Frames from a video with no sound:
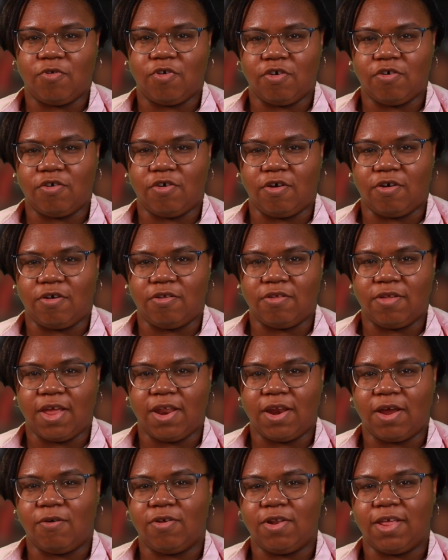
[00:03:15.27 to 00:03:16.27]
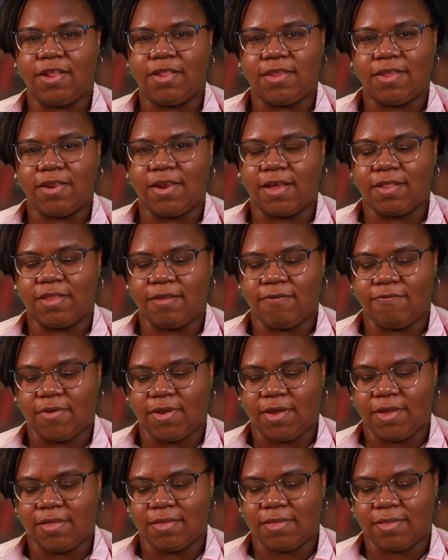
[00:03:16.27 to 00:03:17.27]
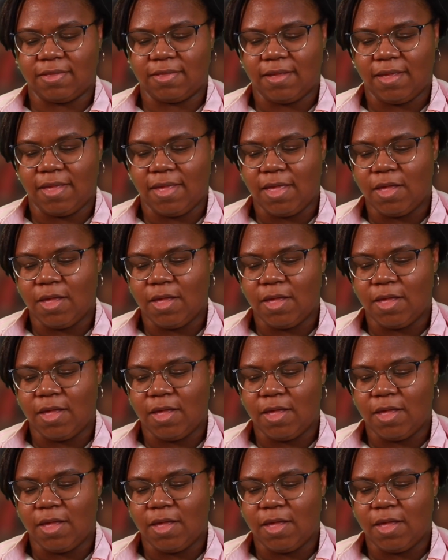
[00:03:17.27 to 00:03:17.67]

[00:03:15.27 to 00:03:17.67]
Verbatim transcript: prayer call and our Lenten activities,